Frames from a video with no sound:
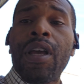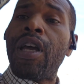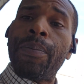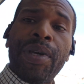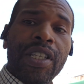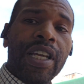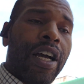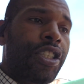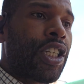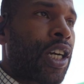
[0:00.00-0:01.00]
And peace
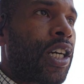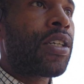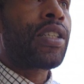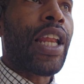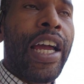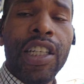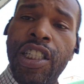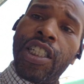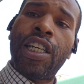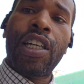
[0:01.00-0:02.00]
out, y'all. Like,
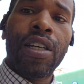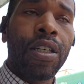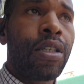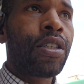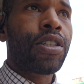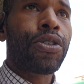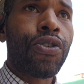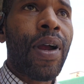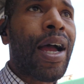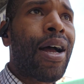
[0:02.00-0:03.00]
share,
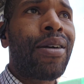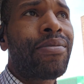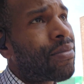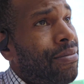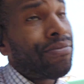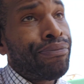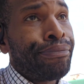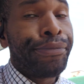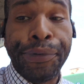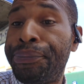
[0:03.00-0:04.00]
subscribe,
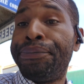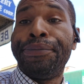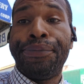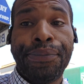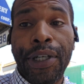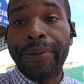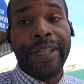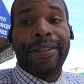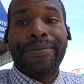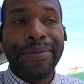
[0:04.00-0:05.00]

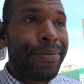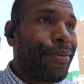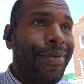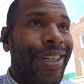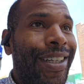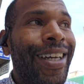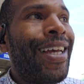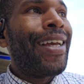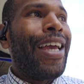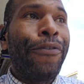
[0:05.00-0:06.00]
donate,
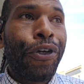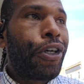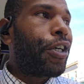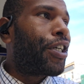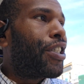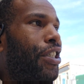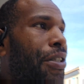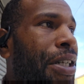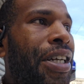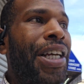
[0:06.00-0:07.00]
if you could.
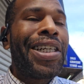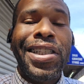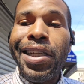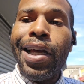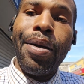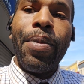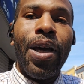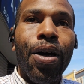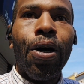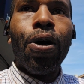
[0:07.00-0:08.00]

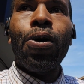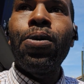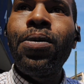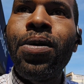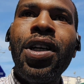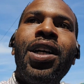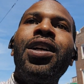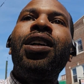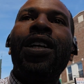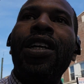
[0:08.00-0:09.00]
Sandman O
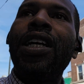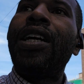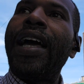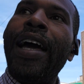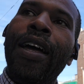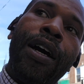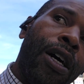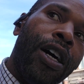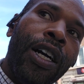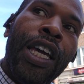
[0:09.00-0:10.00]

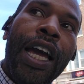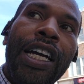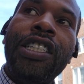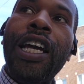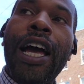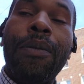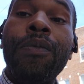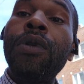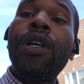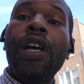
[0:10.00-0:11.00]
at Cash App.
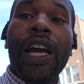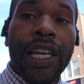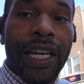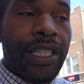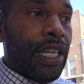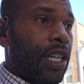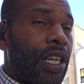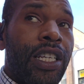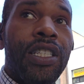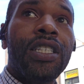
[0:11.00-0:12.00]
And y'all take it
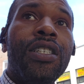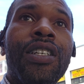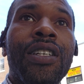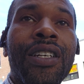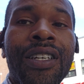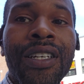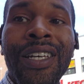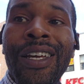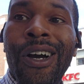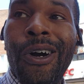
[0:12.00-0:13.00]
easy.
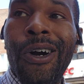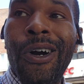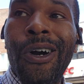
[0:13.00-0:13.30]
Oh,